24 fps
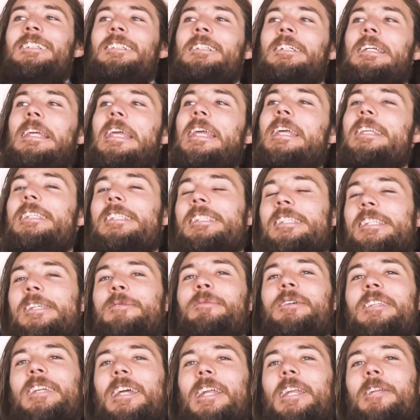He's
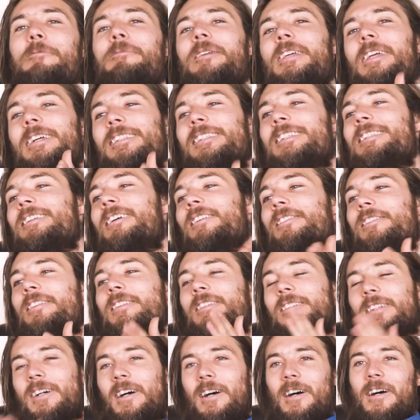intimidating because he doesn't
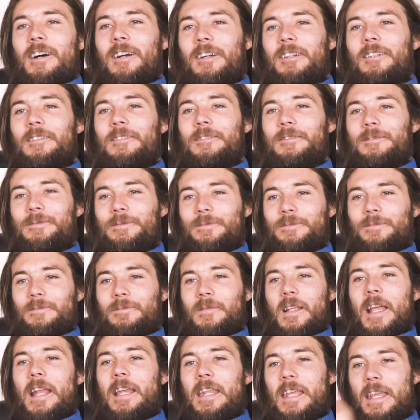talk,
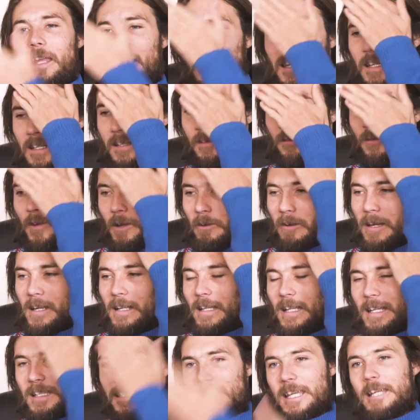and he's very
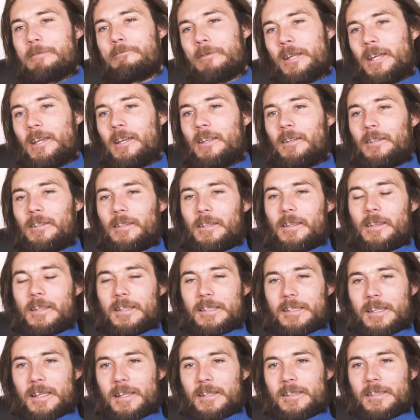like deadpan in the
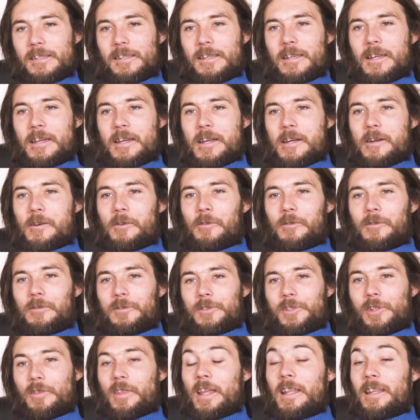sense.
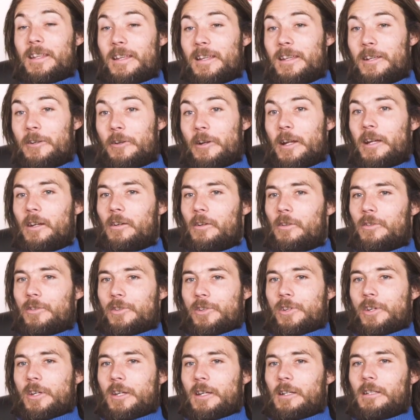So then you're like, oh
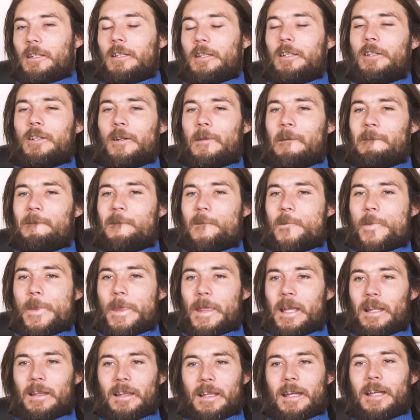shit,
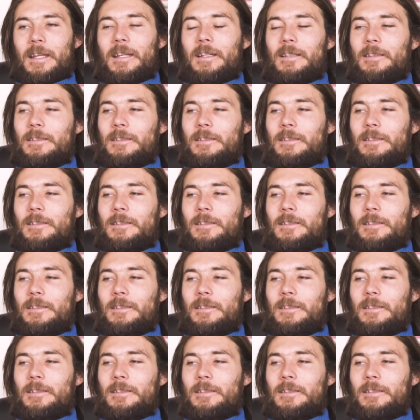and like,